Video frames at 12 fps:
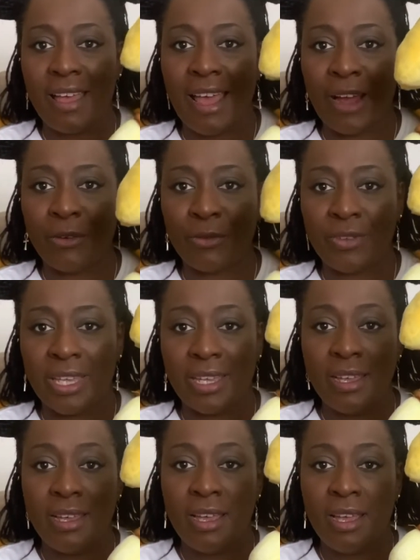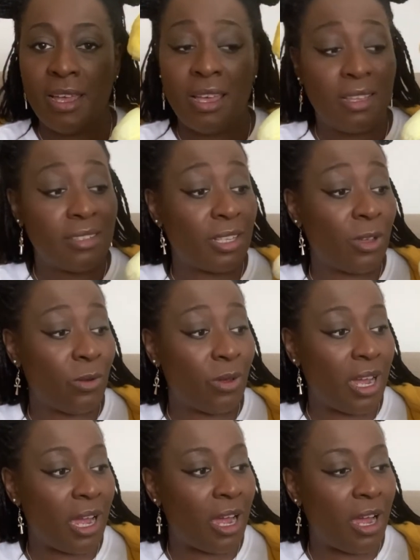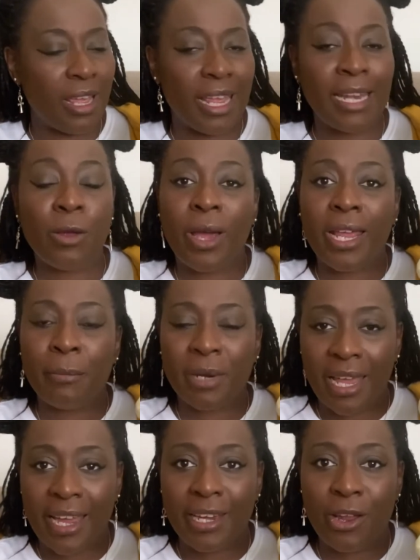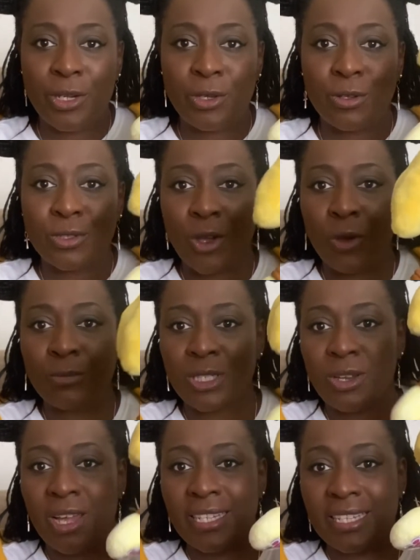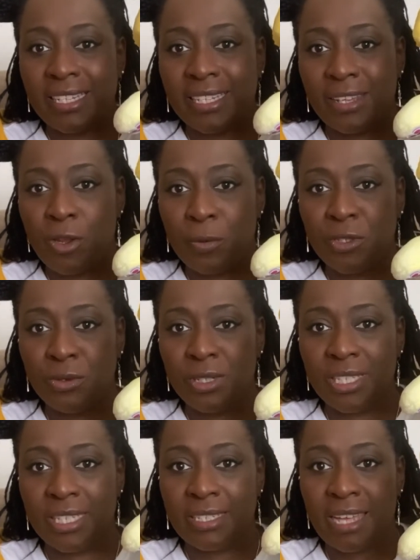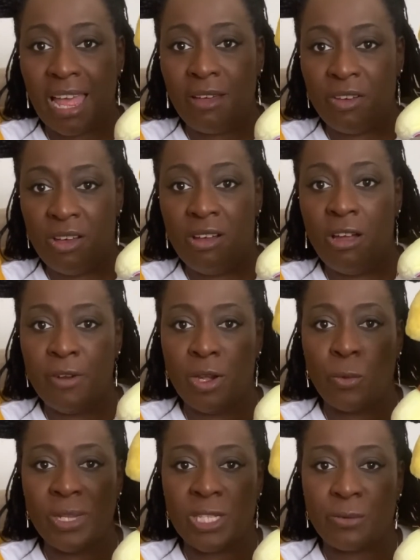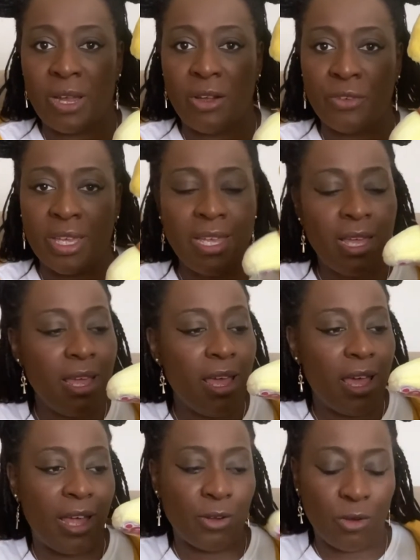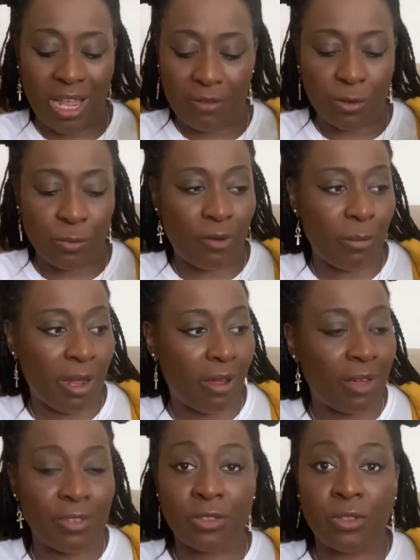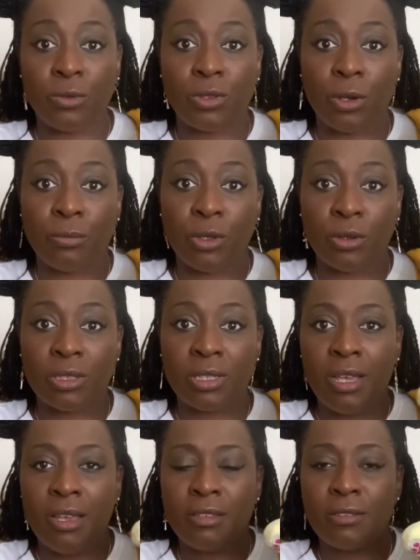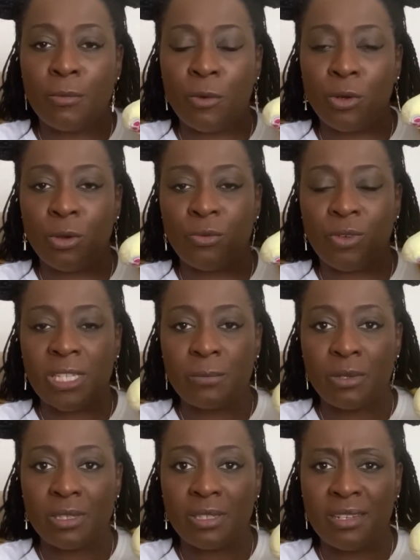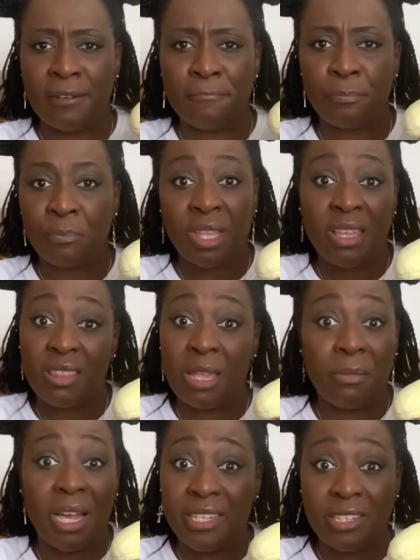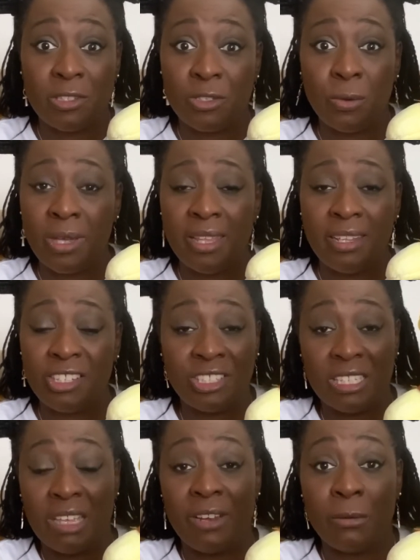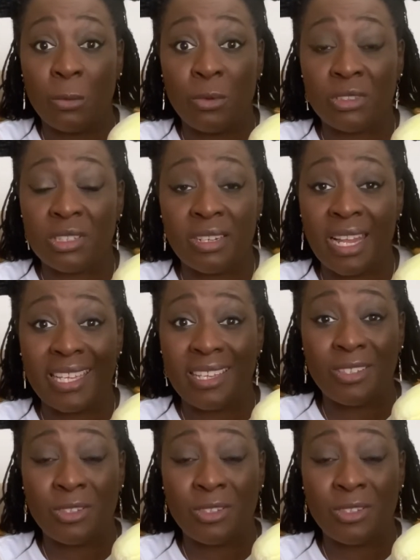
outfit. So in a way, I'm glad I only got Tom so that I did get the opportunity to have her in a winter outfit and not have to worry about having two Tom Nooks. Someone on Facebook said they might just do it and then see if anyone wants a naked